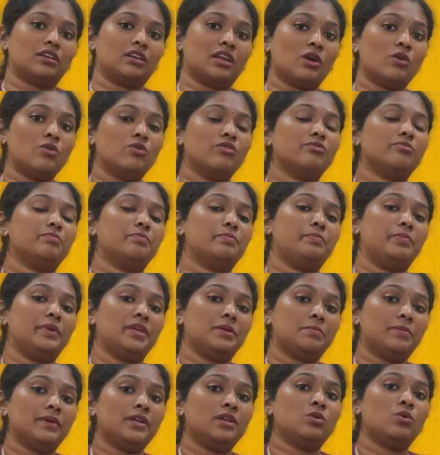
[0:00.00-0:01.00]
Now
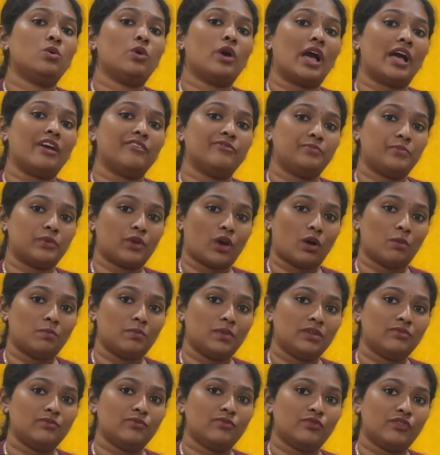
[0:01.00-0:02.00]
people who have
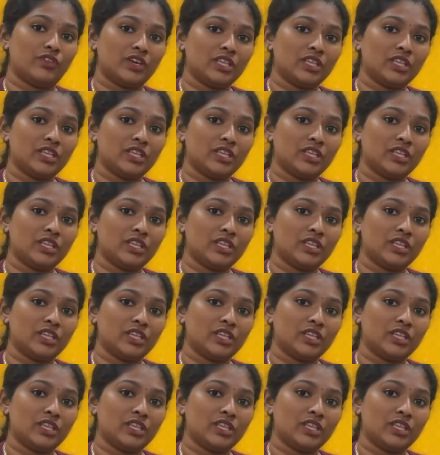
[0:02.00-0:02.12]
problem